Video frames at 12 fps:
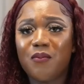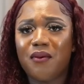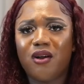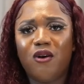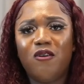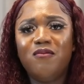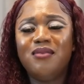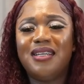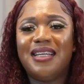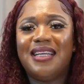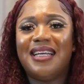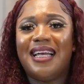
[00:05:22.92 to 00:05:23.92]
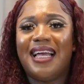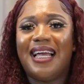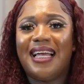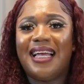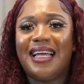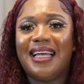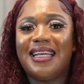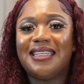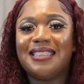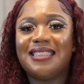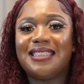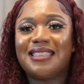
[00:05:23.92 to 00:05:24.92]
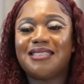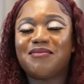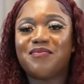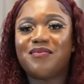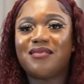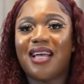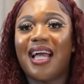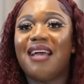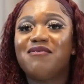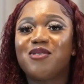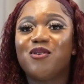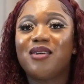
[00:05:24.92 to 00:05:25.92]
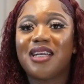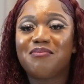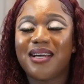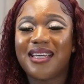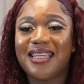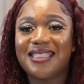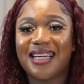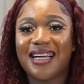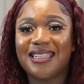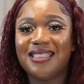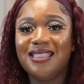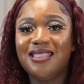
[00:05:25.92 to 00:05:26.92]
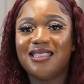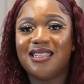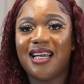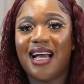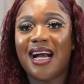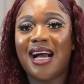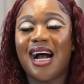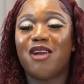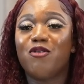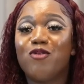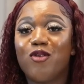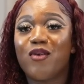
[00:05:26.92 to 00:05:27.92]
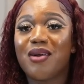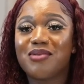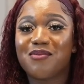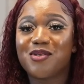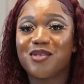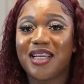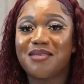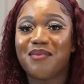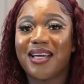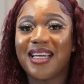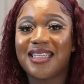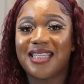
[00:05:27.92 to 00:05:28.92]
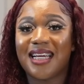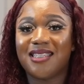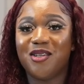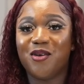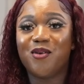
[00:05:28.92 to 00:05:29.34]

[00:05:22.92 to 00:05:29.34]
got back home and I have to go get my hair done. I don't know where I'm supposed to get my hair done, you